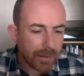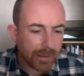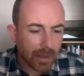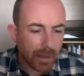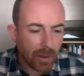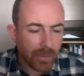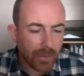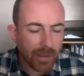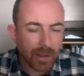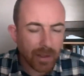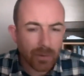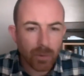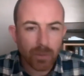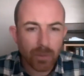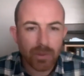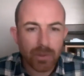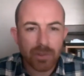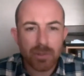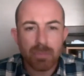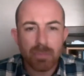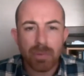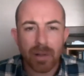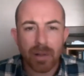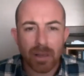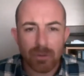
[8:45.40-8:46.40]
that in
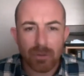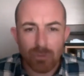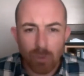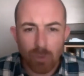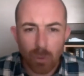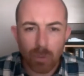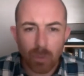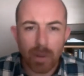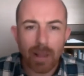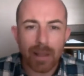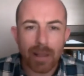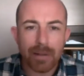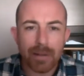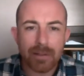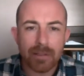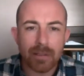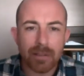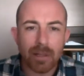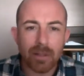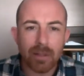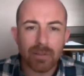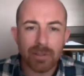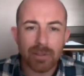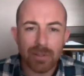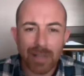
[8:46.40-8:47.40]
order to play roulette,
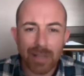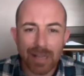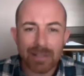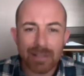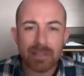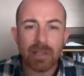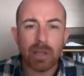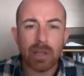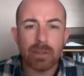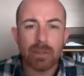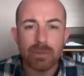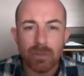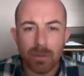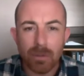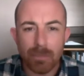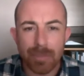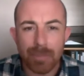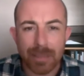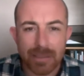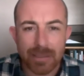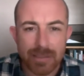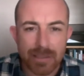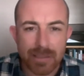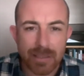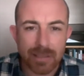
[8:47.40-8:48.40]
you had to go to a
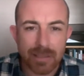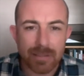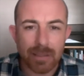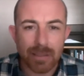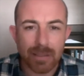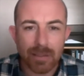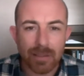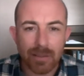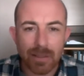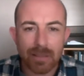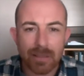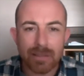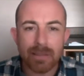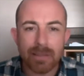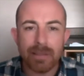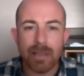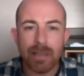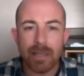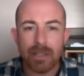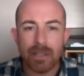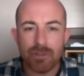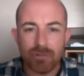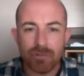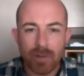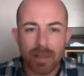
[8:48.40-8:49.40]
big city, you had to
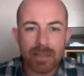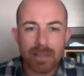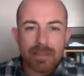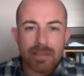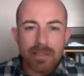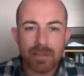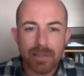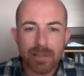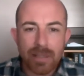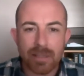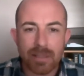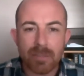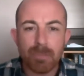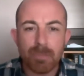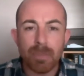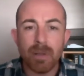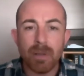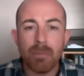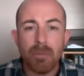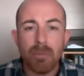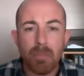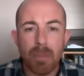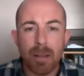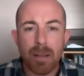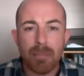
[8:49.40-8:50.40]
get dressed, and you had to
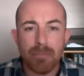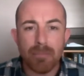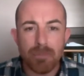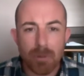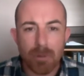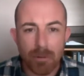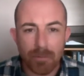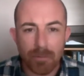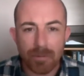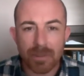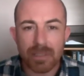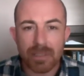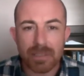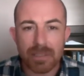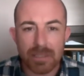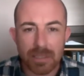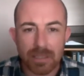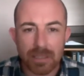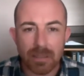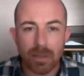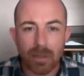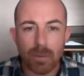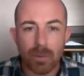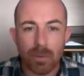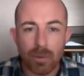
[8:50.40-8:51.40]
become a member of a
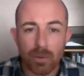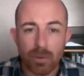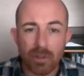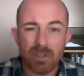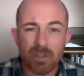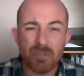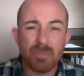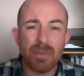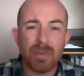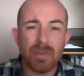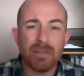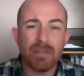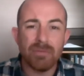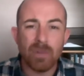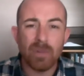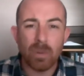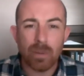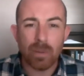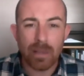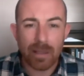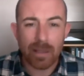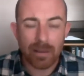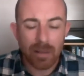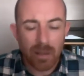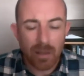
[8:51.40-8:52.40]
casino in order to play
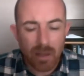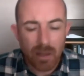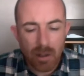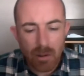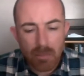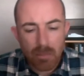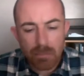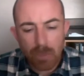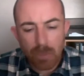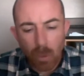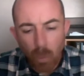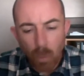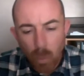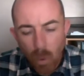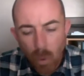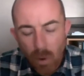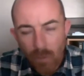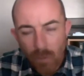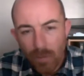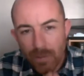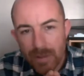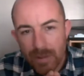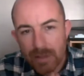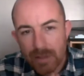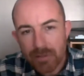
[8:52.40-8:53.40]
roulette. But
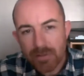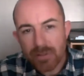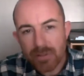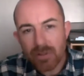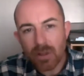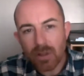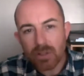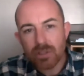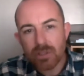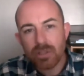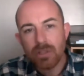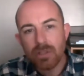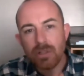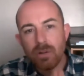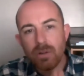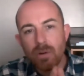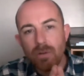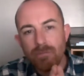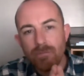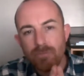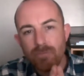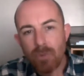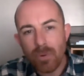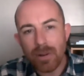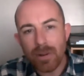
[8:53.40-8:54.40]
what the introduction
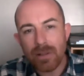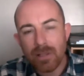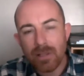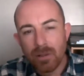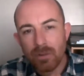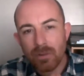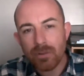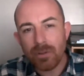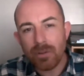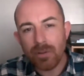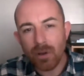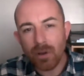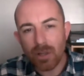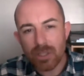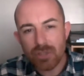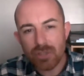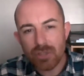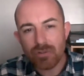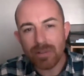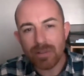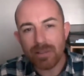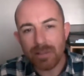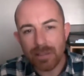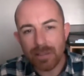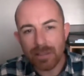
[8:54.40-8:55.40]
of roulette onto the high
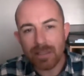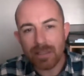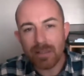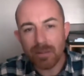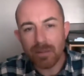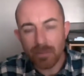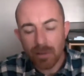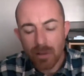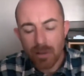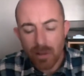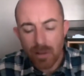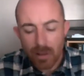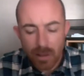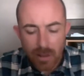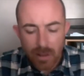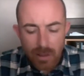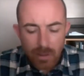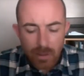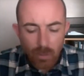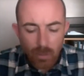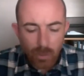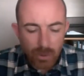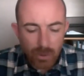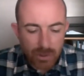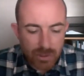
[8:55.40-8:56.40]
street did, and
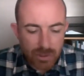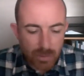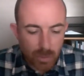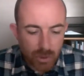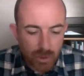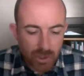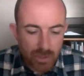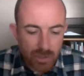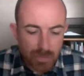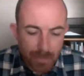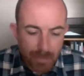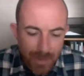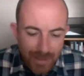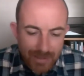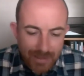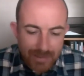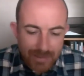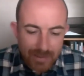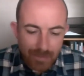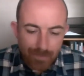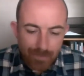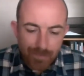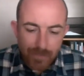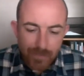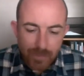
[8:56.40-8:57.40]
was
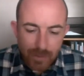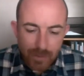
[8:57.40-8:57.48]
made